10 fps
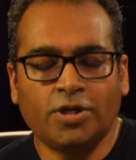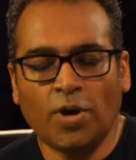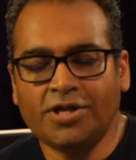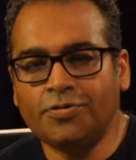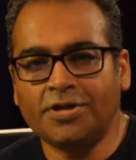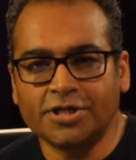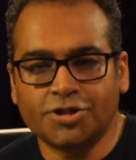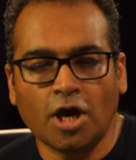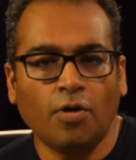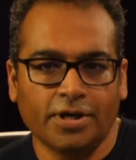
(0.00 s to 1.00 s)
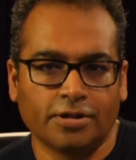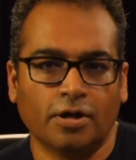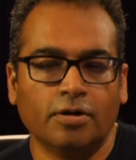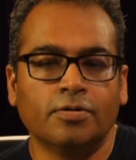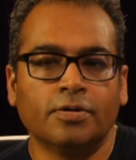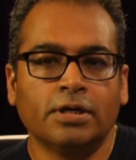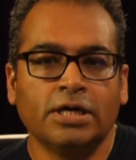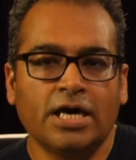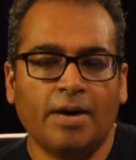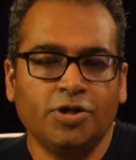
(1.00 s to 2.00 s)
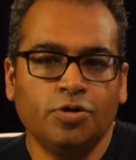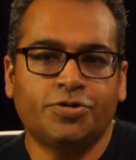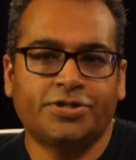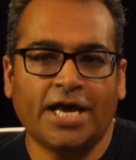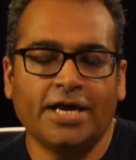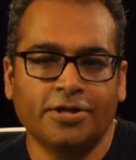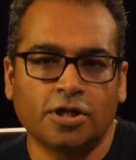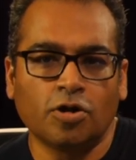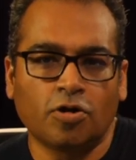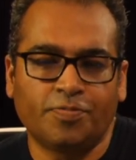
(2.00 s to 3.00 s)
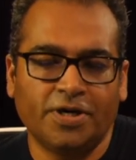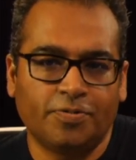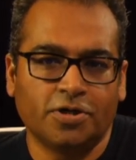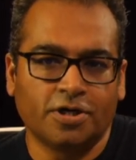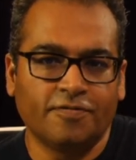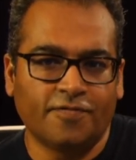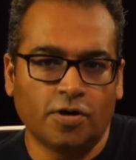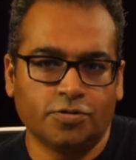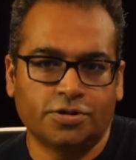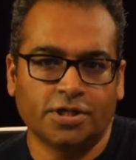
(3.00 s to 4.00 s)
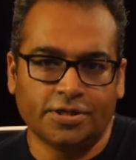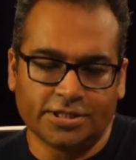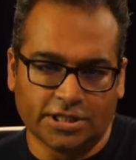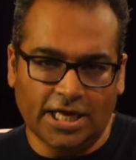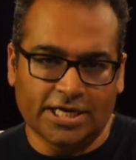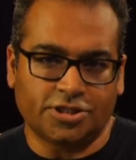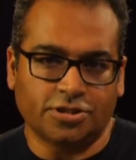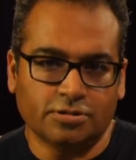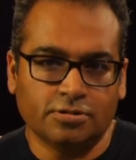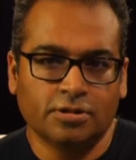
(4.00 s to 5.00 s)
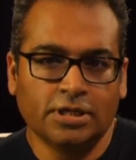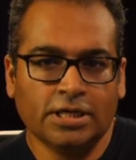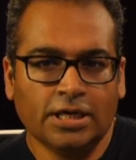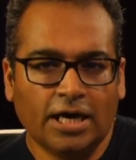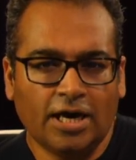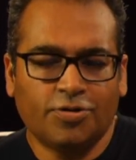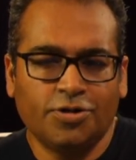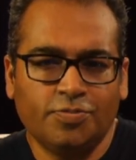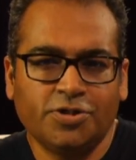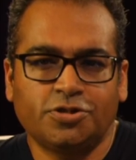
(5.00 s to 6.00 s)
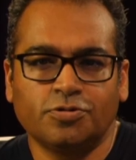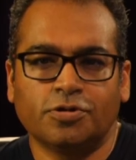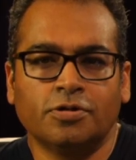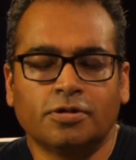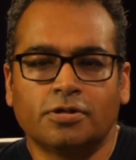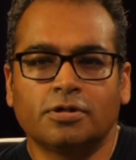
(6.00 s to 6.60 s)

do, where do you think it's going though I mean, you say that a lot of people are going to vote in this election. How can you be sure?